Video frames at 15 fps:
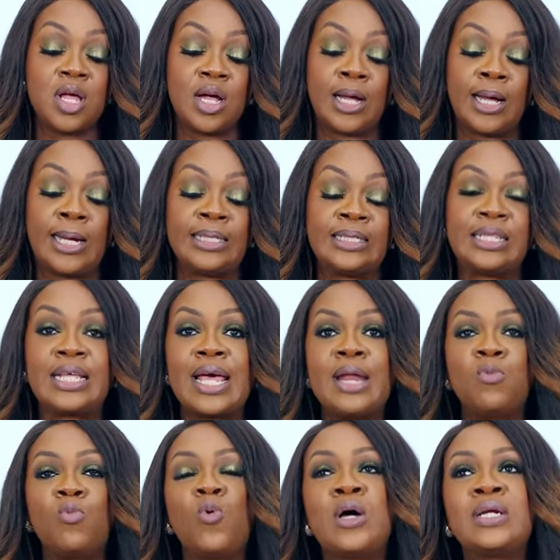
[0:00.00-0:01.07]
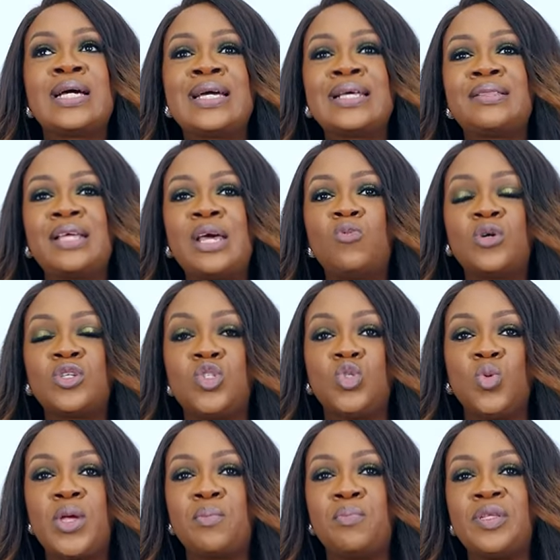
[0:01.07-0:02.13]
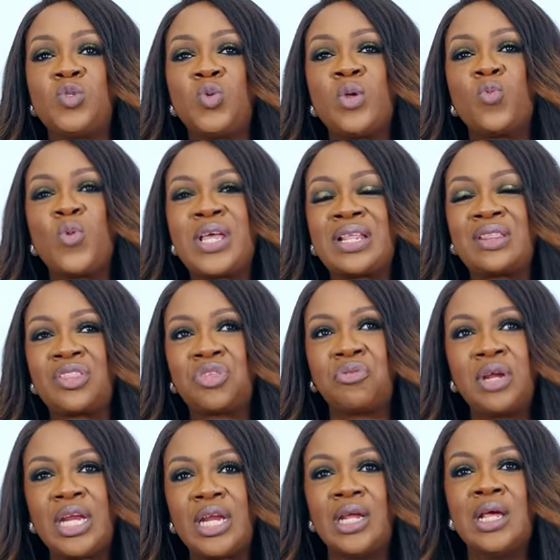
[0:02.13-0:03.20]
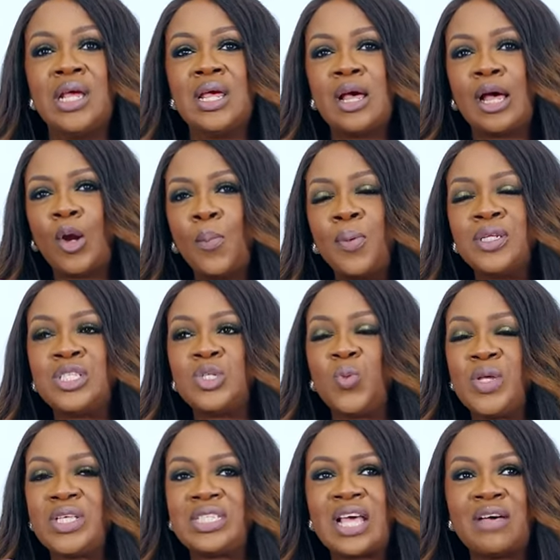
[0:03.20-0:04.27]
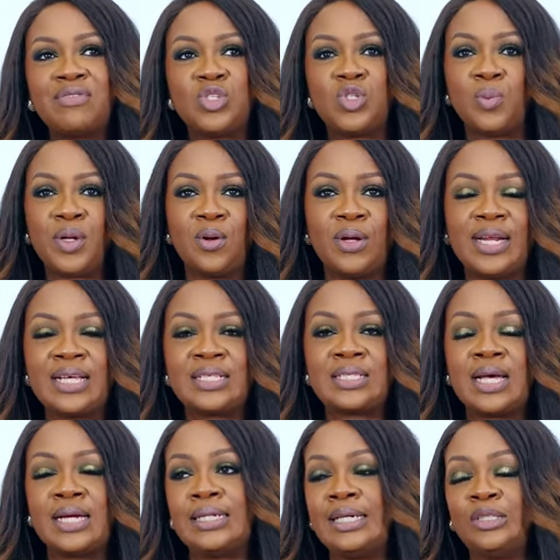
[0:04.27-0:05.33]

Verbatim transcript: And then what I then was doing between week three and up until week seven, to be honest, I,